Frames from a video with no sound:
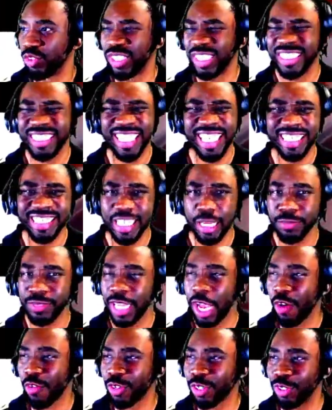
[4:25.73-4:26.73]
You just said stop
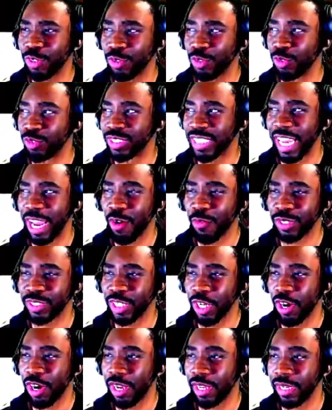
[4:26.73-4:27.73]
talking to you.
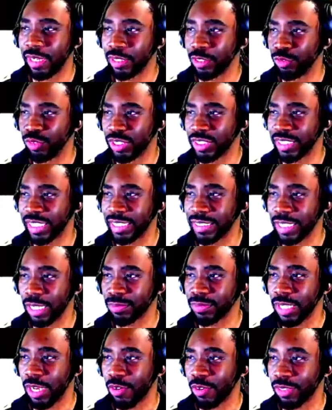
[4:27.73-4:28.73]
You just said
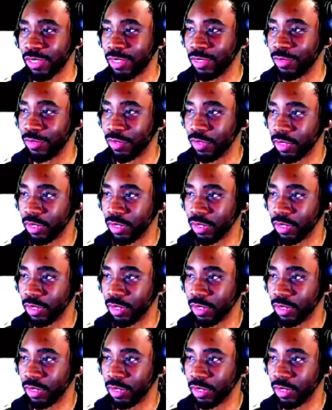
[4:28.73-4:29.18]
stop talking to you.